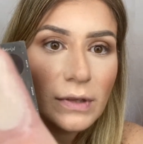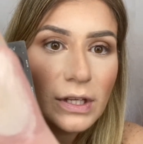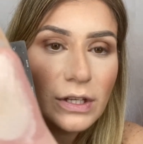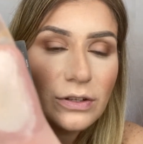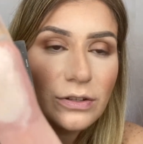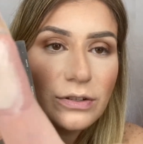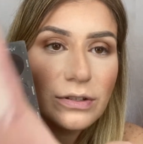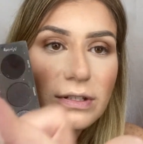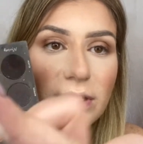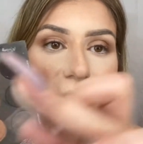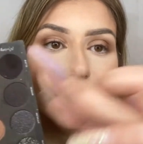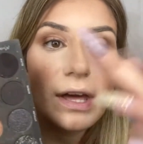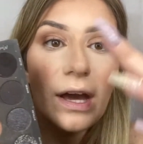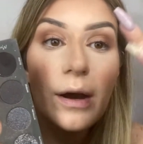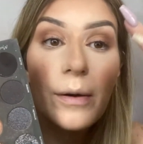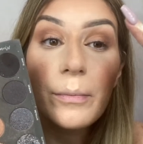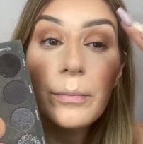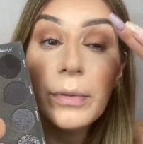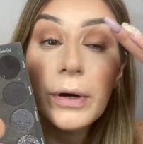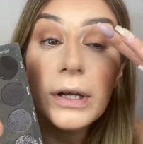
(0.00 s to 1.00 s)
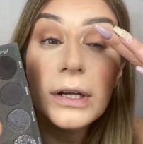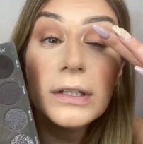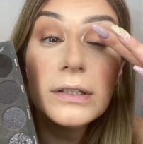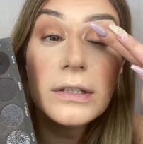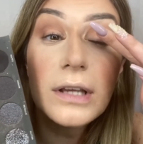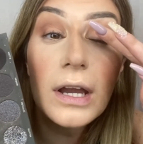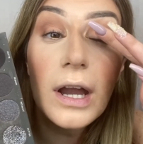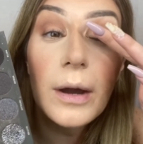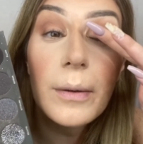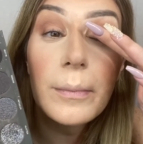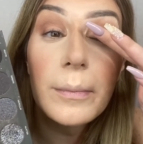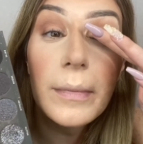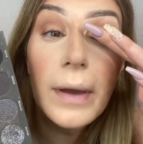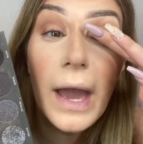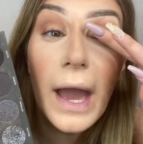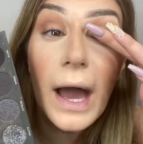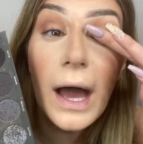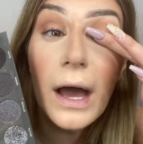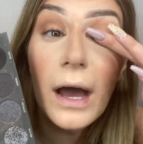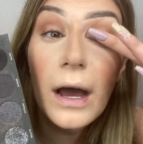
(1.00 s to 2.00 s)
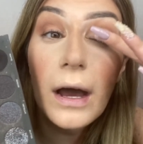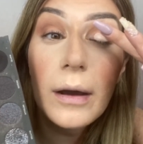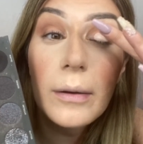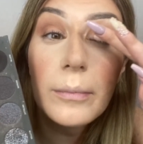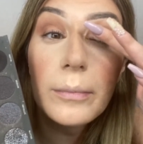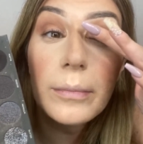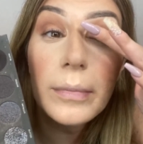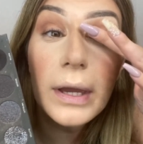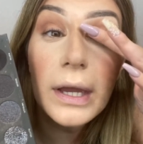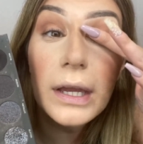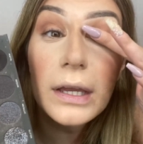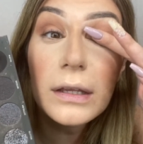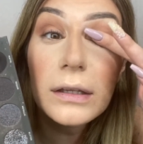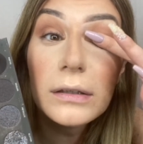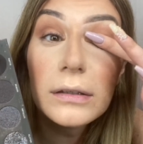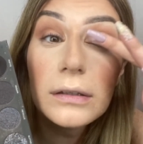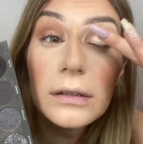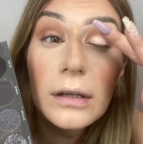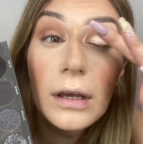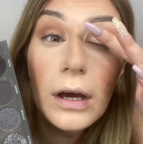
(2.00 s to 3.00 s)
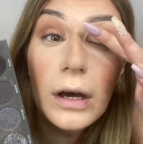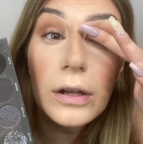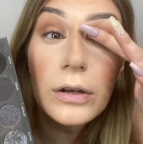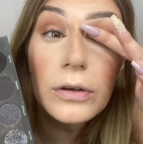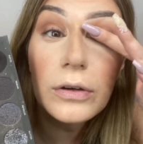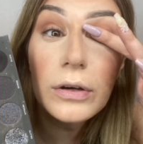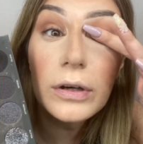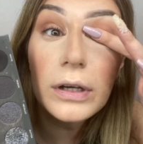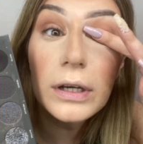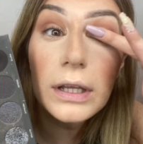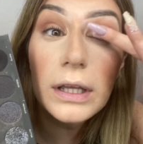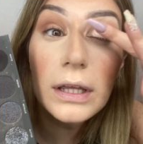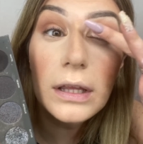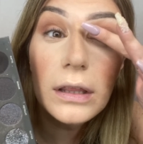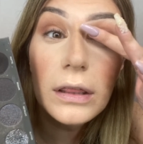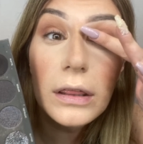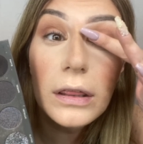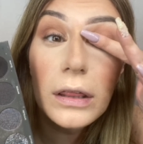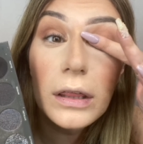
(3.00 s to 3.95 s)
You see that? But it's like a matte base underneath.